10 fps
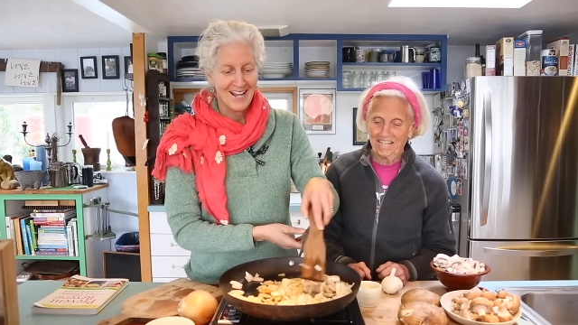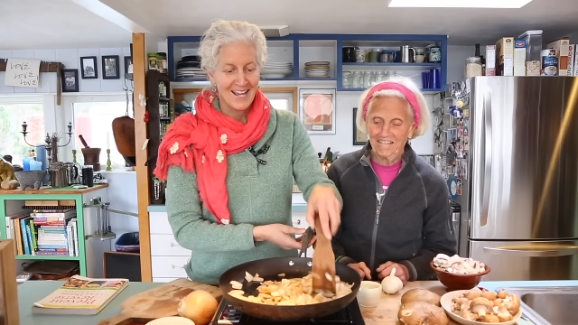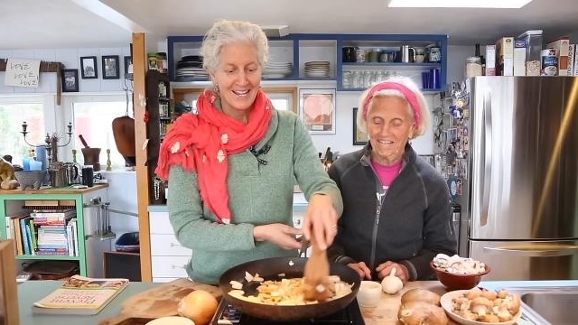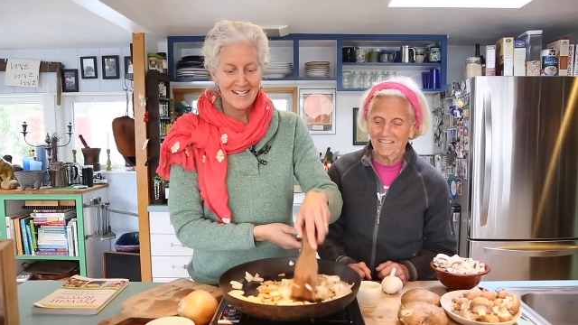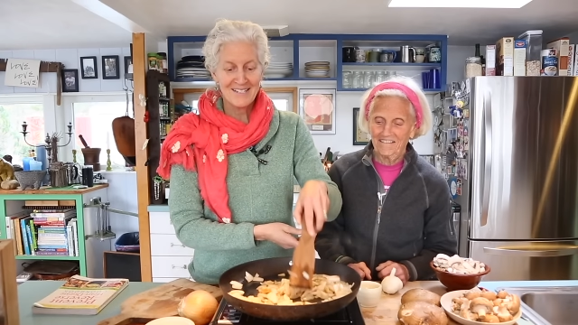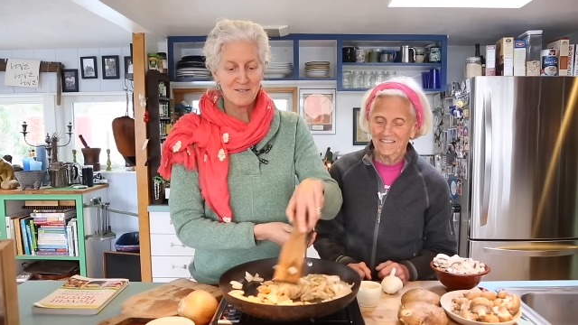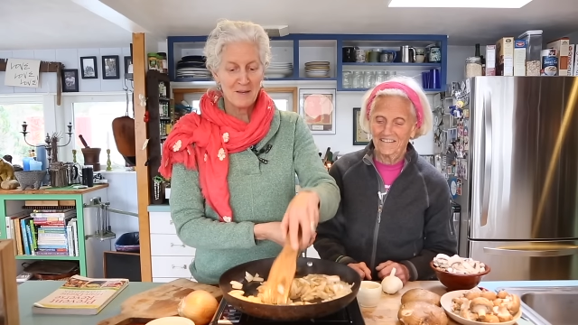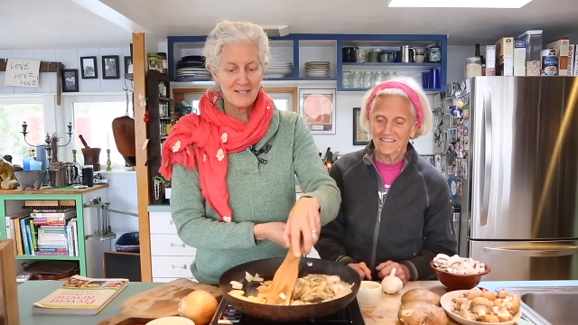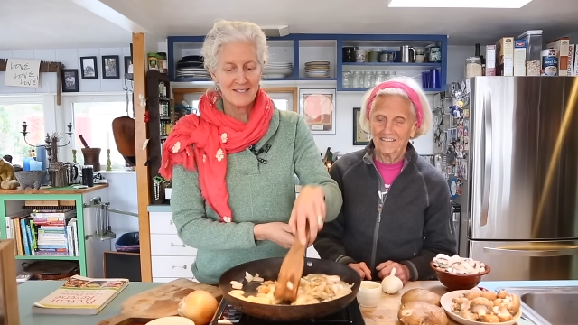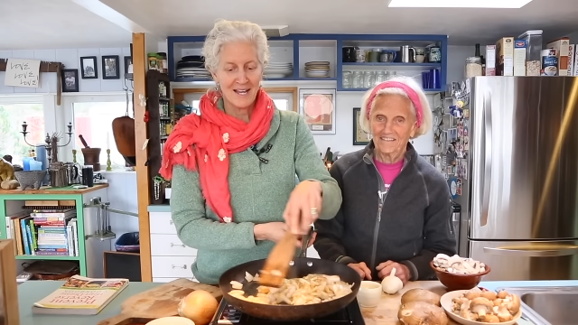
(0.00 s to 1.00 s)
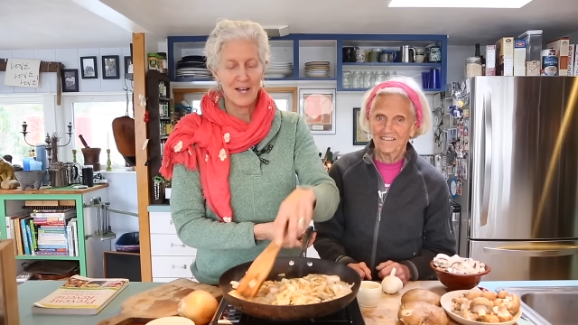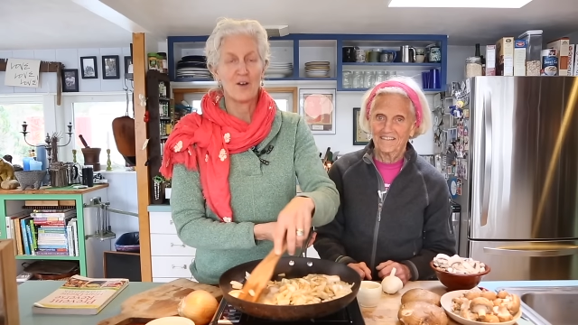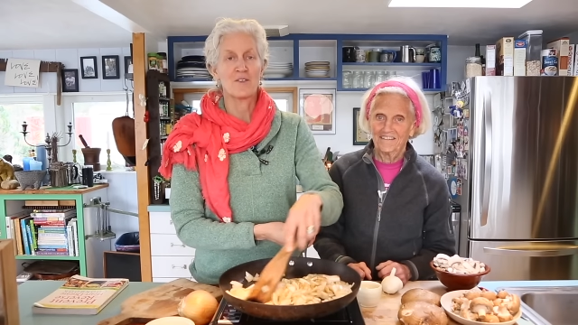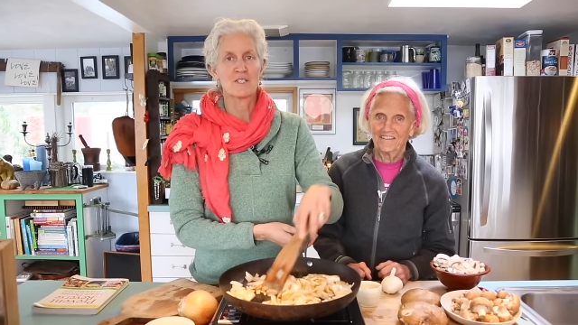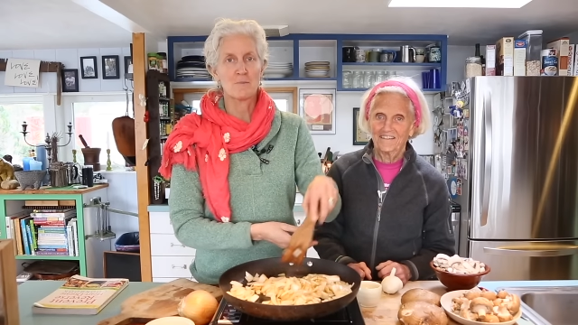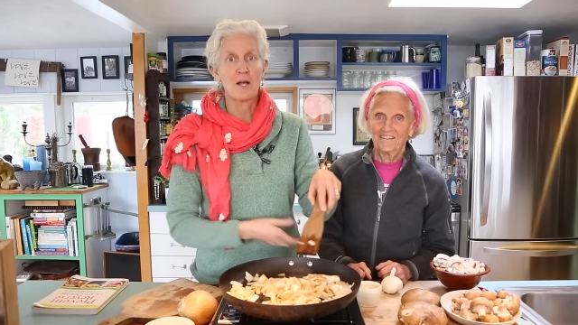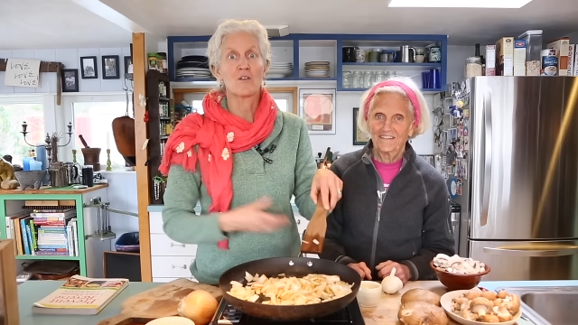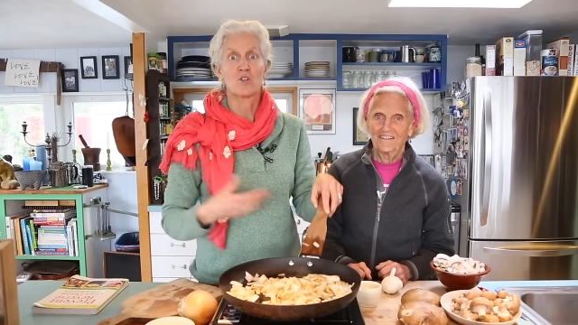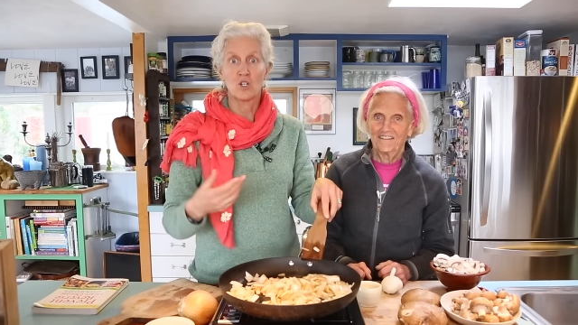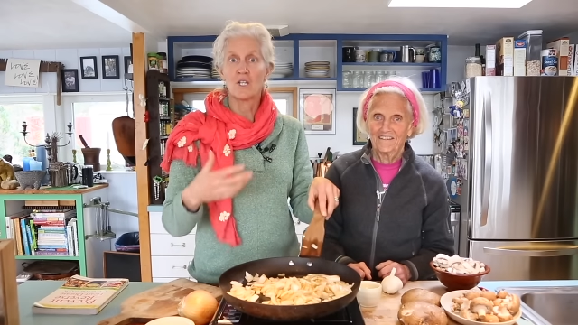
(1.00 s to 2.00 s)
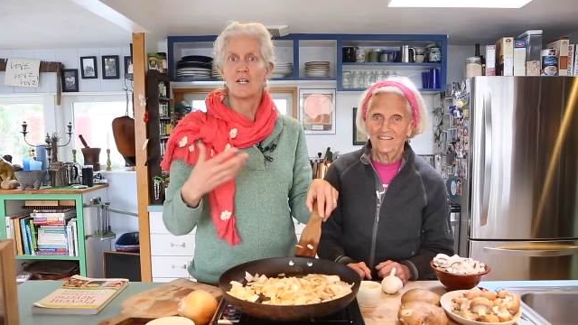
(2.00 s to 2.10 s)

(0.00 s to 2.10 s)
Speaker 1: it is amazing how the smell of cooking